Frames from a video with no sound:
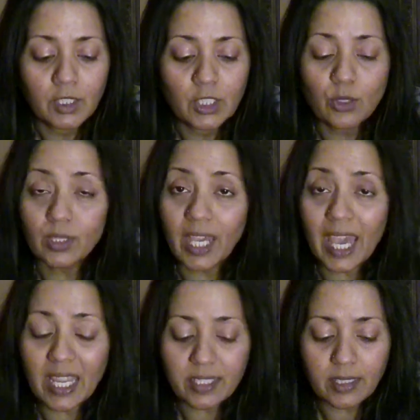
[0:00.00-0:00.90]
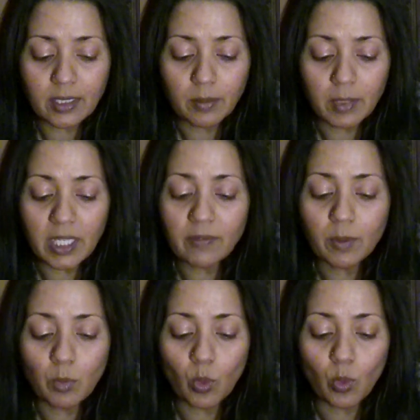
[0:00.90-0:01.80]
So they hated him even
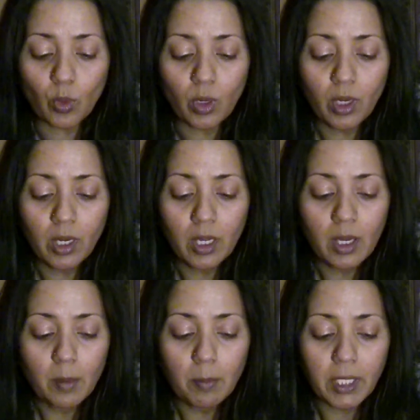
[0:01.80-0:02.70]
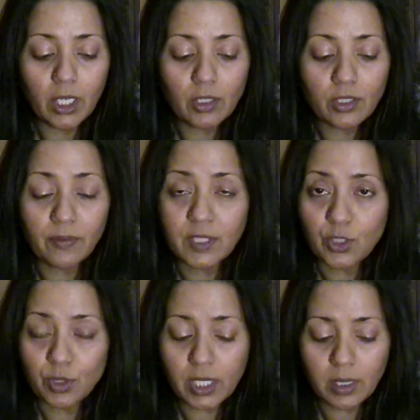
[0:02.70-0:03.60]
more because of his
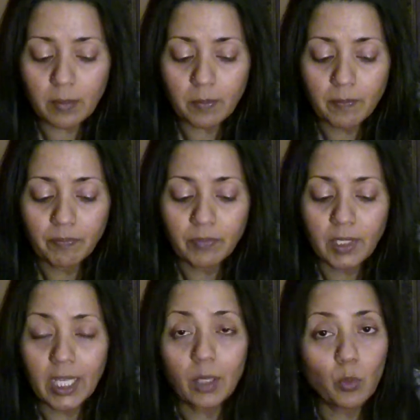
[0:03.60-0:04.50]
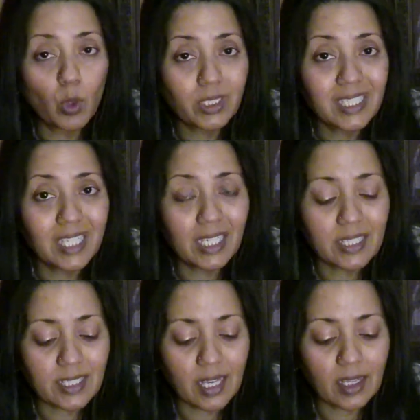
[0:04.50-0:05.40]
dream and what he had
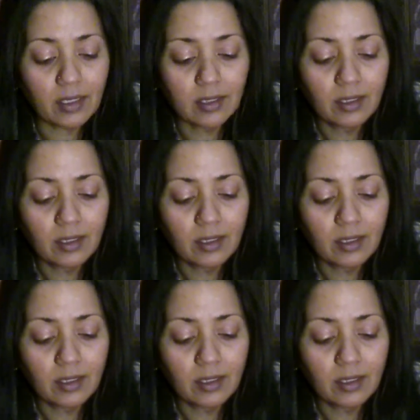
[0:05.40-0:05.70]
said.